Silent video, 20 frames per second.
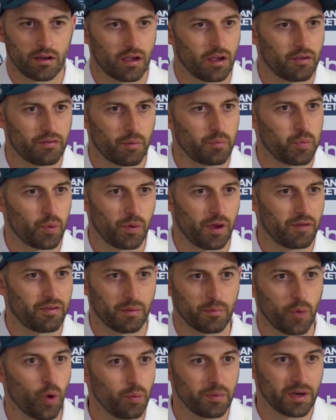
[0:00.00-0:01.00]
if
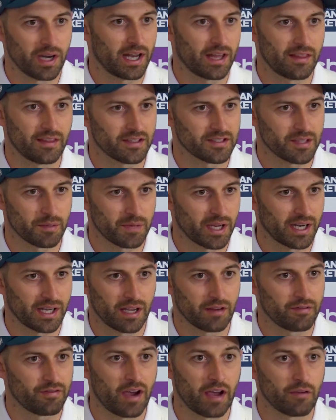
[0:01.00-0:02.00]
I'm hooping it like this, I'm going to
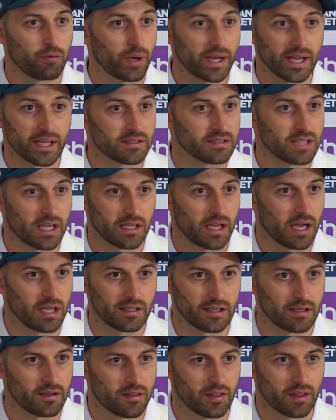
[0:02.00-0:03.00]
get 5 wickets. I
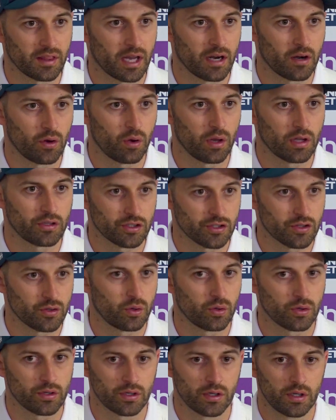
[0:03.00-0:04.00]
didn't think that at all. I just
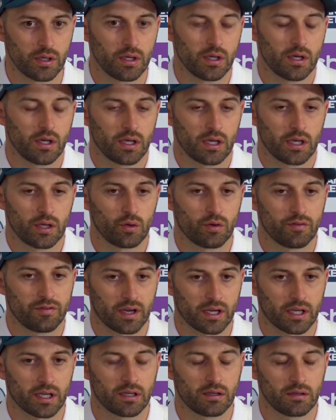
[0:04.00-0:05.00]
thought, if
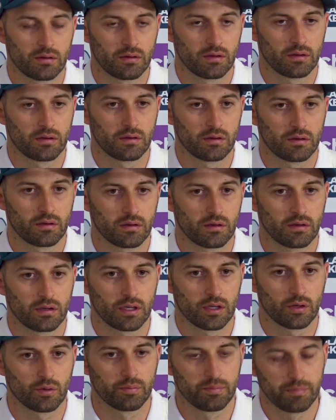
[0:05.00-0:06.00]
I can,
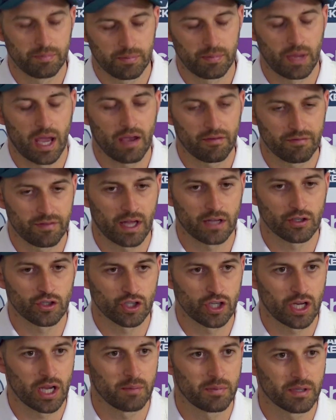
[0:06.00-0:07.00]
have that
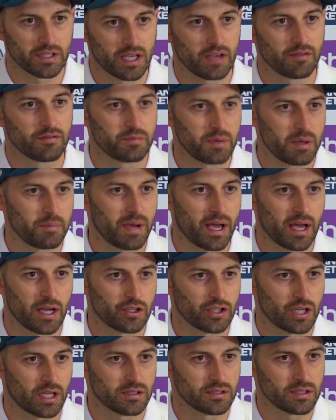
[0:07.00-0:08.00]
shape, it gives me a better
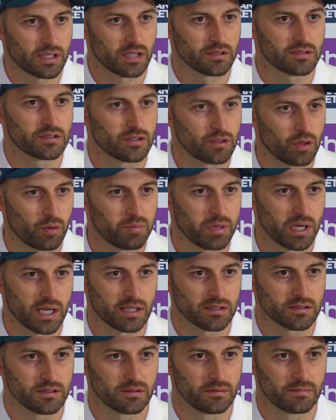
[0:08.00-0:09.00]
chance against the top
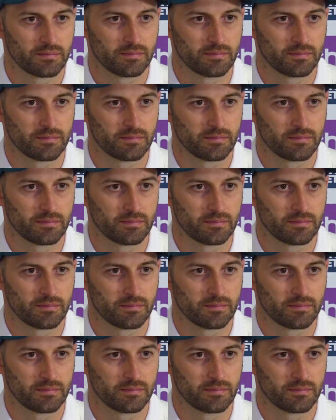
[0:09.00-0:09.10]
players.